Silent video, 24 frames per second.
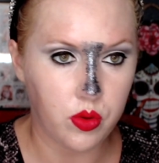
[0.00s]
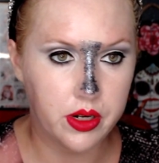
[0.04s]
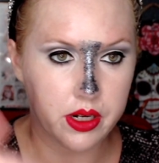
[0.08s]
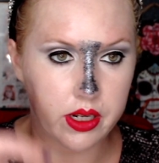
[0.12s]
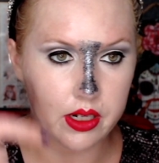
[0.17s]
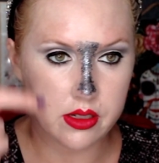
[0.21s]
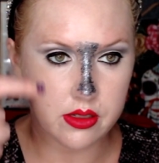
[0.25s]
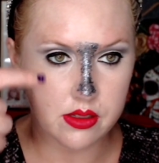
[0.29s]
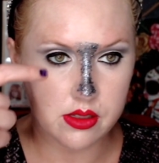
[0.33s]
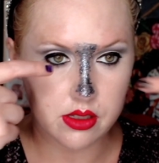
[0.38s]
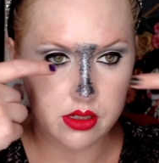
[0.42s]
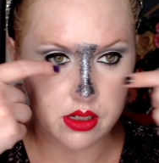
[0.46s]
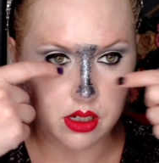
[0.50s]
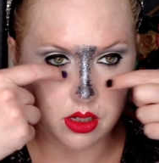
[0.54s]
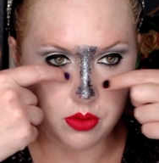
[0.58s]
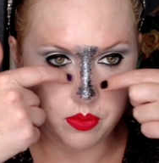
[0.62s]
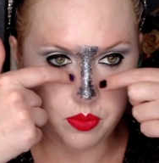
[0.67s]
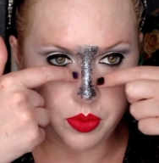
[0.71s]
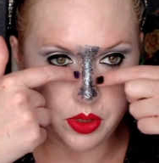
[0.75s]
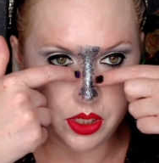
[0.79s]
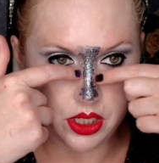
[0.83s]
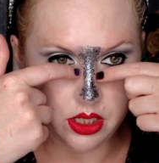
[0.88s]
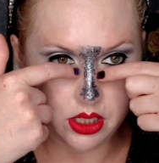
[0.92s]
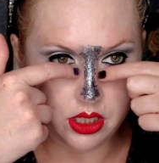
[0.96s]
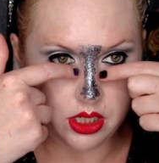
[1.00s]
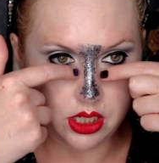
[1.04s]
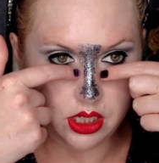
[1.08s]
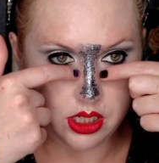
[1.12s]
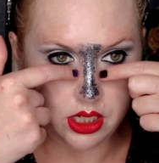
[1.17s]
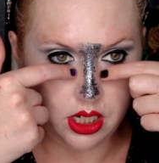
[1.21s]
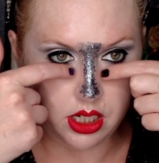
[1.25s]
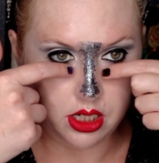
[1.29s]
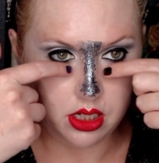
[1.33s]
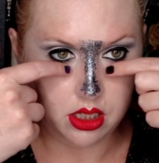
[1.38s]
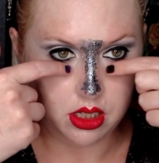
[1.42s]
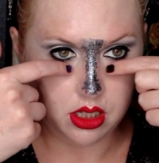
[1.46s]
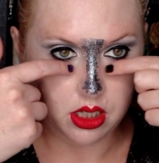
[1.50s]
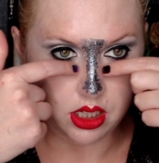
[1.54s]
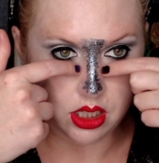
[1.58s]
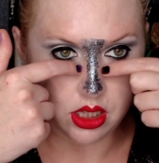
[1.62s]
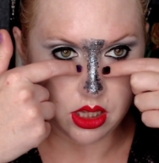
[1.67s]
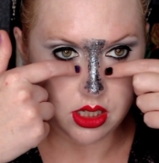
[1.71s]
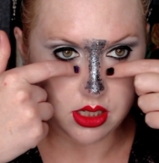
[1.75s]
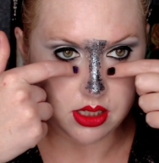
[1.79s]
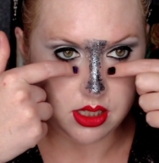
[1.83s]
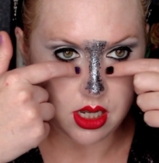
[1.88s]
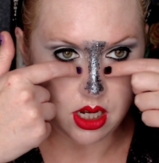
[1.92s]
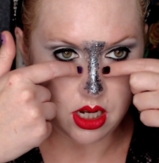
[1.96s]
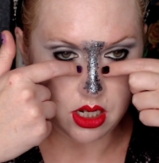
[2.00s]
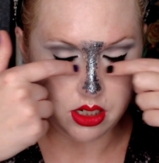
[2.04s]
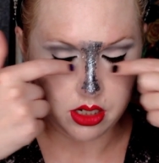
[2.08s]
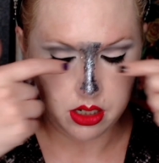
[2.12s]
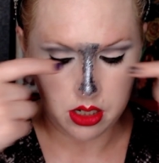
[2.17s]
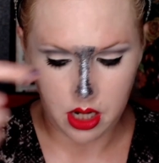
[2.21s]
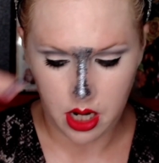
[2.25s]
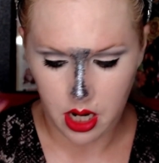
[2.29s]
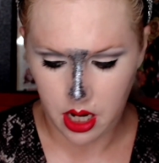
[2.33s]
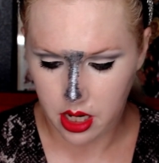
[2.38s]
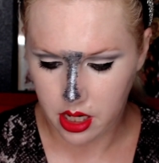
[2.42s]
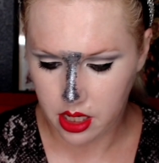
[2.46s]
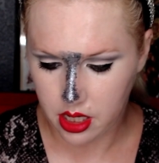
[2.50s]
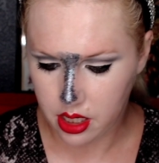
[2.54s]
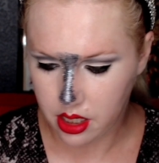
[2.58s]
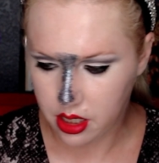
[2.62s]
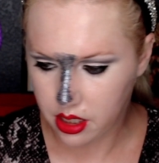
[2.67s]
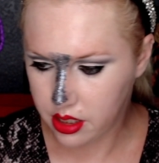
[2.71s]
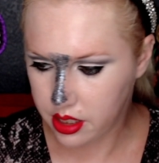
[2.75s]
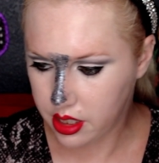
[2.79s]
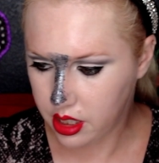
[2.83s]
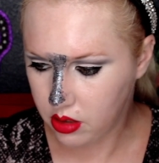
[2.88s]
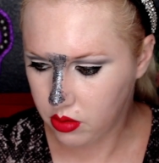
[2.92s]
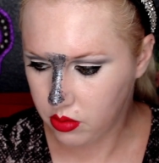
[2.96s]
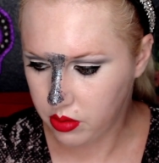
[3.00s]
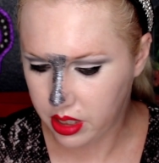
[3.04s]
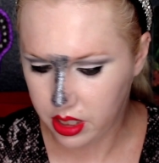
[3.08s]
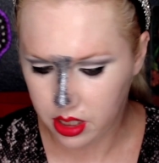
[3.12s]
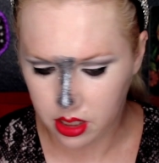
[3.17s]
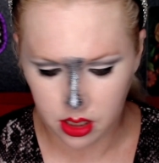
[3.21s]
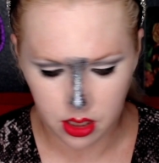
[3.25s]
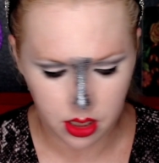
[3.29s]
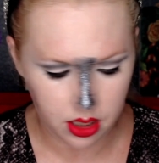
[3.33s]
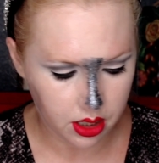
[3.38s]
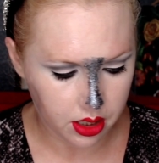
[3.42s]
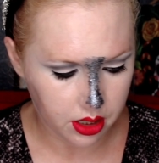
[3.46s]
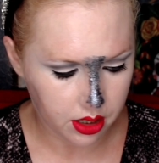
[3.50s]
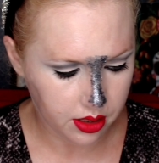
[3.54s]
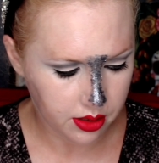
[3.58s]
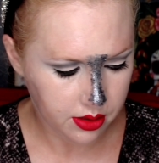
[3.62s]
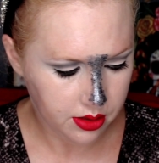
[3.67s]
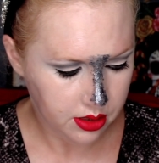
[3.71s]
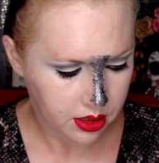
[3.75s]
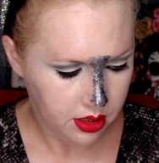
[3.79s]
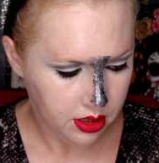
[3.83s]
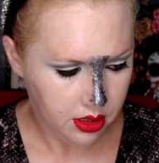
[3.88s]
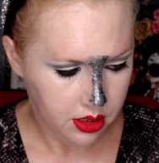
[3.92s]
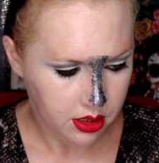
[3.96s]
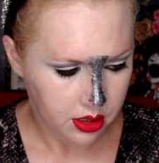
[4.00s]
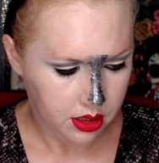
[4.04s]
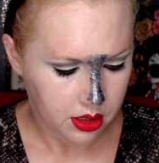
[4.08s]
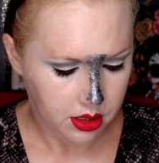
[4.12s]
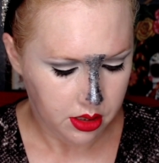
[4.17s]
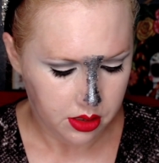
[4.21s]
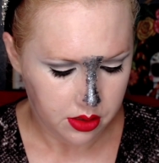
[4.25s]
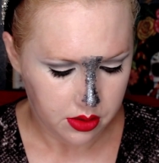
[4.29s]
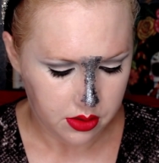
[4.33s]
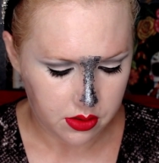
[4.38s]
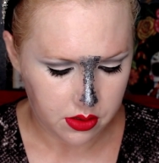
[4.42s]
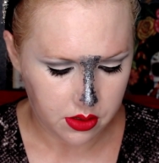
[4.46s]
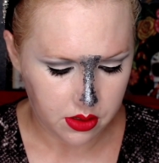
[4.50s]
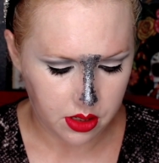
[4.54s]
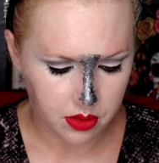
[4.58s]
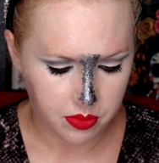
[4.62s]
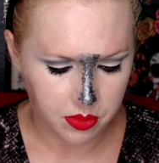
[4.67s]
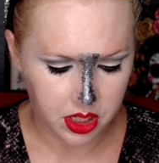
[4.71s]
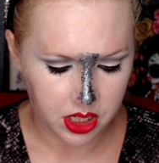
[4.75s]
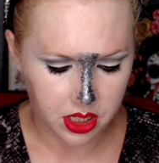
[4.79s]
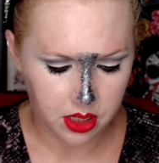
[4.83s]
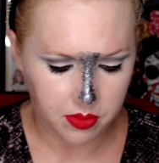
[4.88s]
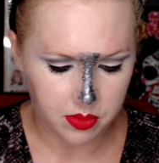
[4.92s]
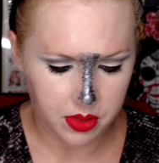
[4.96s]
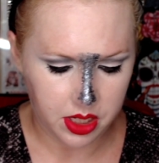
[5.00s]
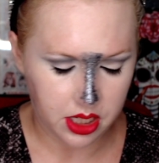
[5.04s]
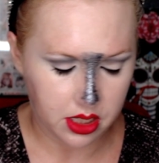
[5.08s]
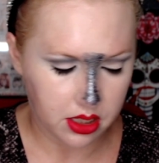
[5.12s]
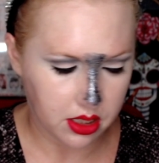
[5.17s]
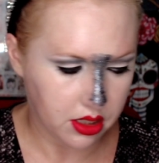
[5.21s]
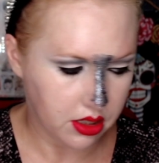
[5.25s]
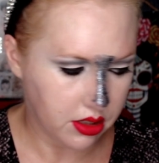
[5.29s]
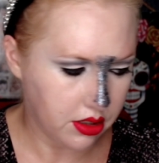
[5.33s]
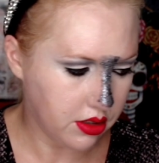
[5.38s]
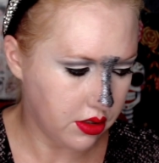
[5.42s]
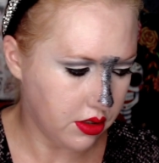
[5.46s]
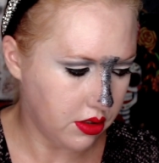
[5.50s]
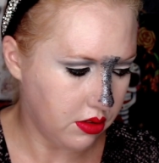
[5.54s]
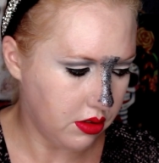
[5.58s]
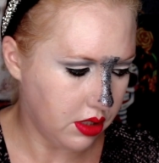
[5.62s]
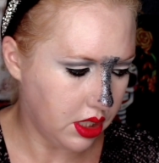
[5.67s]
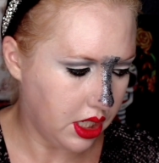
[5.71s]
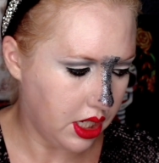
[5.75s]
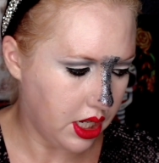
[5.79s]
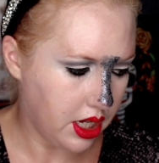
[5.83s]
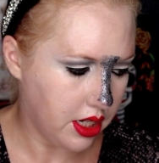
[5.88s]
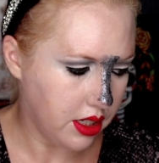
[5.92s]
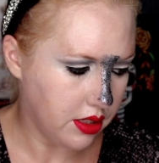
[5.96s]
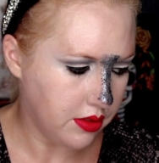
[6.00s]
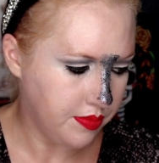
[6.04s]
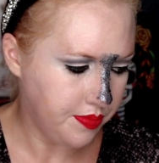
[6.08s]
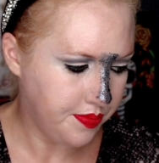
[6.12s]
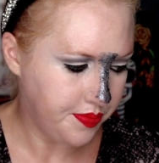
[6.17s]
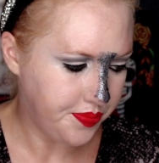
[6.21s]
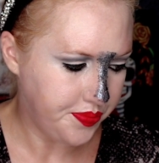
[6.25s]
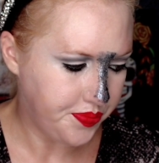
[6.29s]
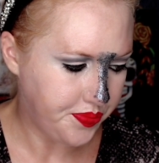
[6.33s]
going to start building kind of like this under eye area right here. So let me get my glitter glue again.